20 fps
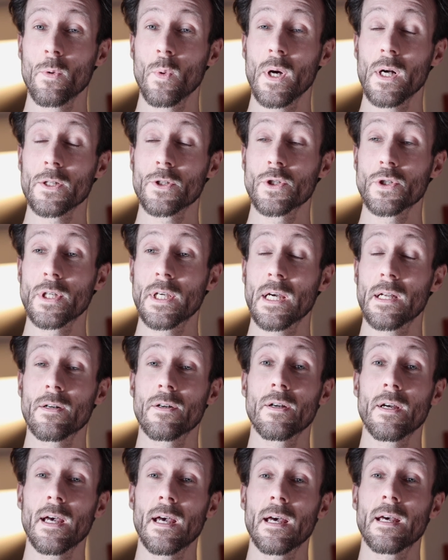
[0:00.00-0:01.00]
well
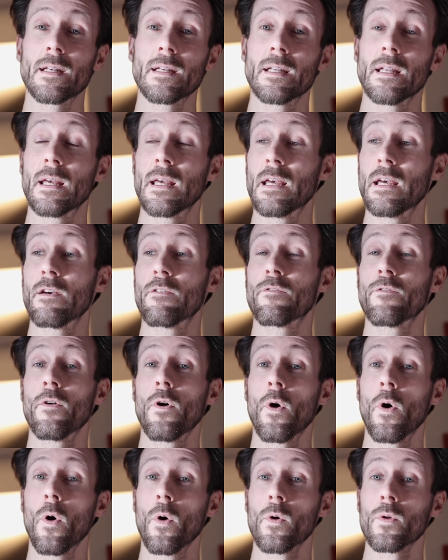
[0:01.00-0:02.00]
together and if
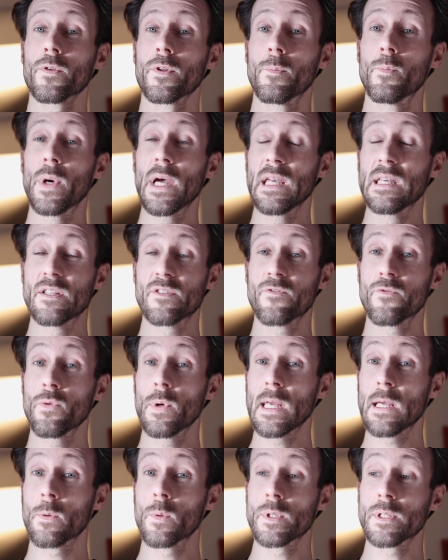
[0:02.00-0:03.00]
all the bass
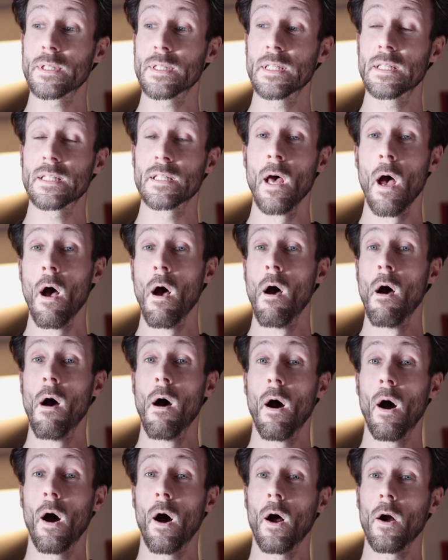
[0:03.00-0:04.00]
frequencies
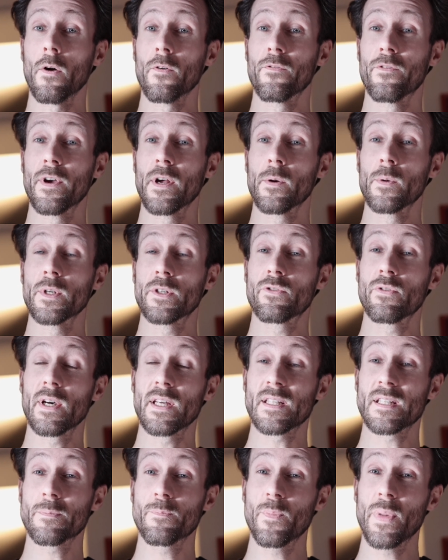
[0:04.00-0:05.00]
are very
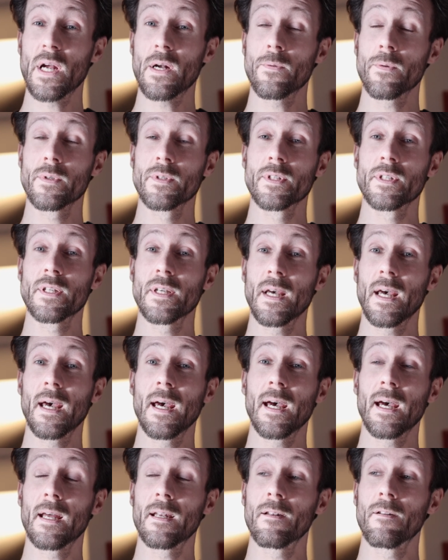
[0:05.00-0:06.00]
transparent,
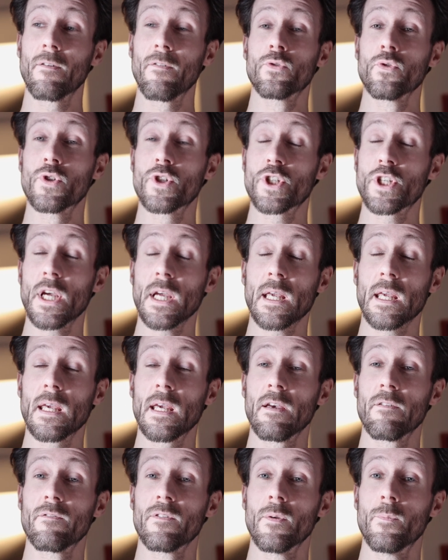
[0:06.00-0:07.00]
and to check
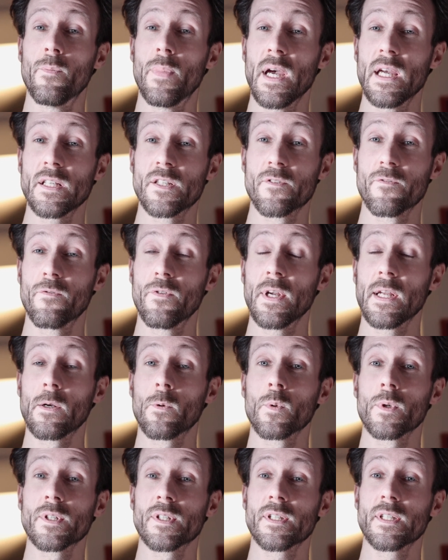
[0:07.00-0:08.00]
if the bass
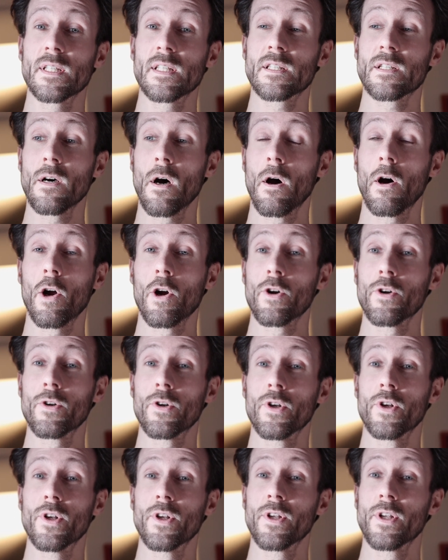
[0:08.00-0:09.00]
frequencies are
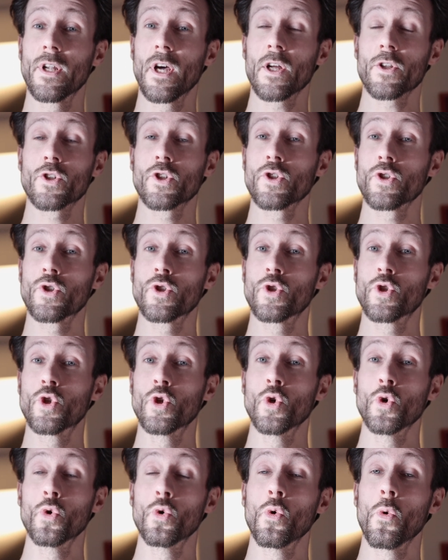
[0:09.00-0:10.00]
not
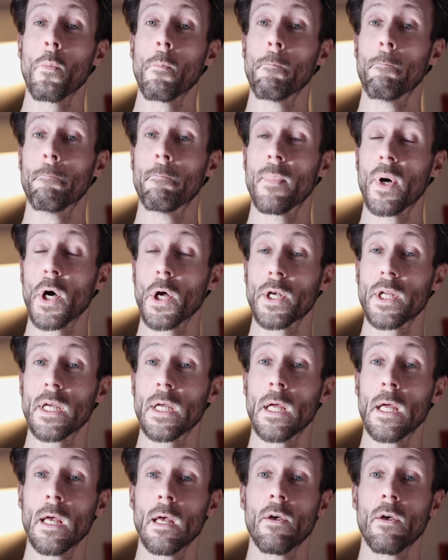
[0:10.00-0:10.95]
too muddy.